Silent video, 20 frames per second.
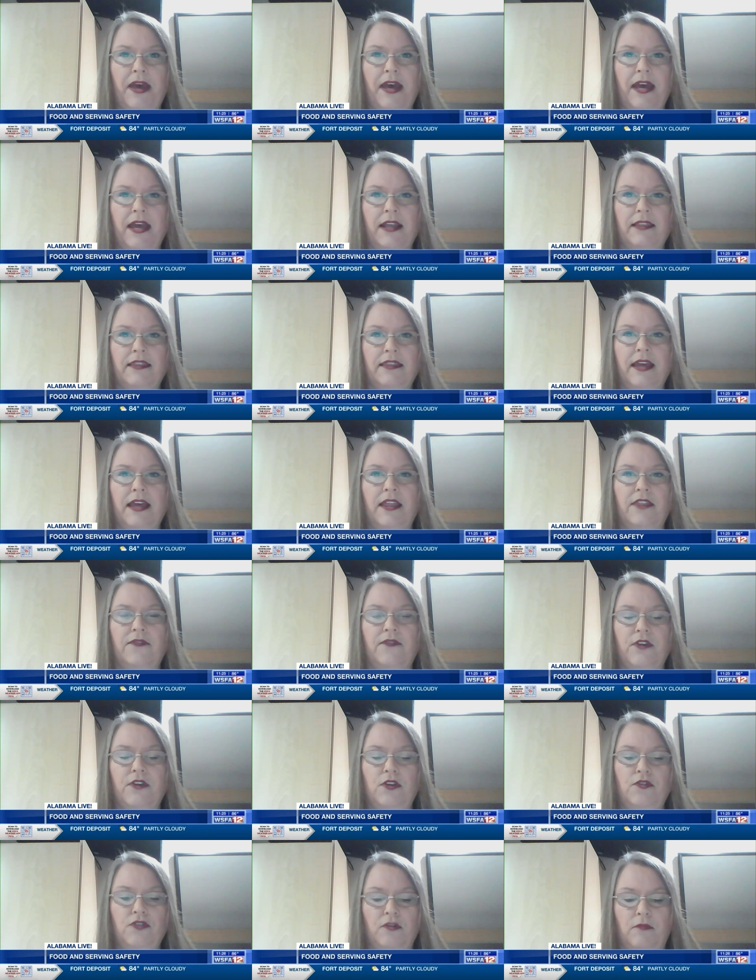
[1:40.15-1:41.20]
pack that
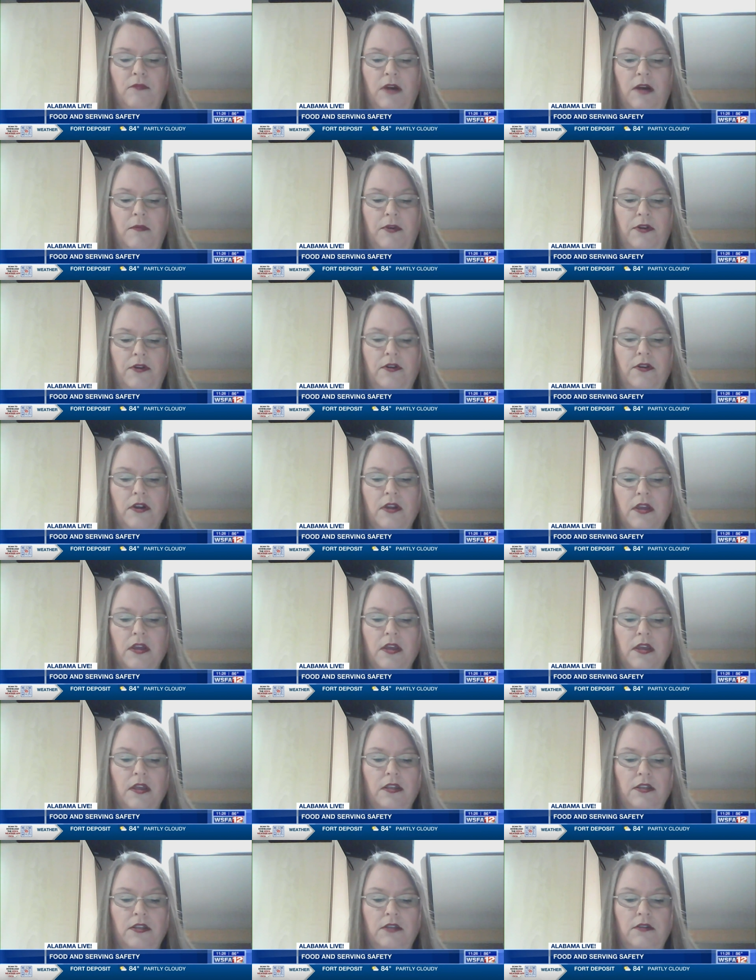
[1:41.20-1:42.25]
food thermometer.
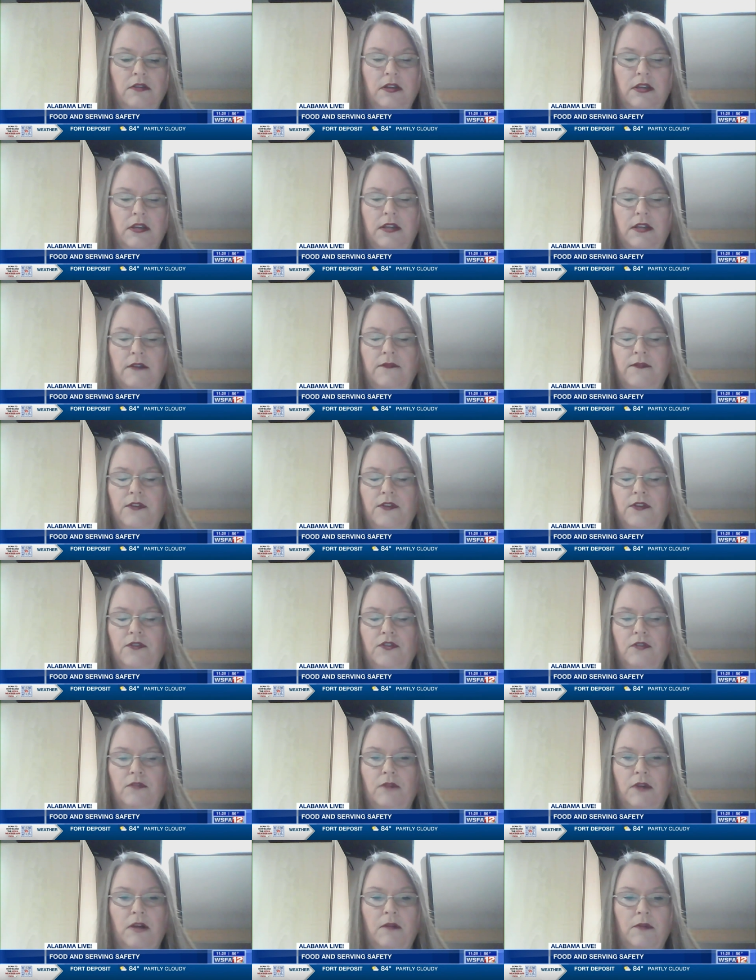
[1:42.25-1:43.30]
You can get a food
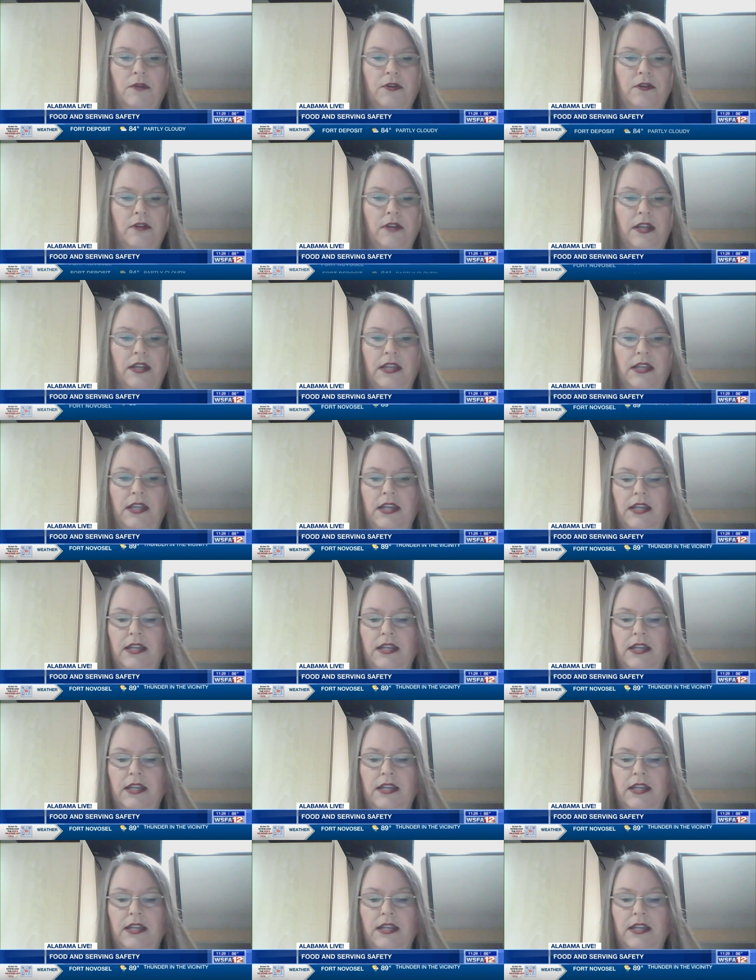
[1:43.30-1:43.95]
thermometer at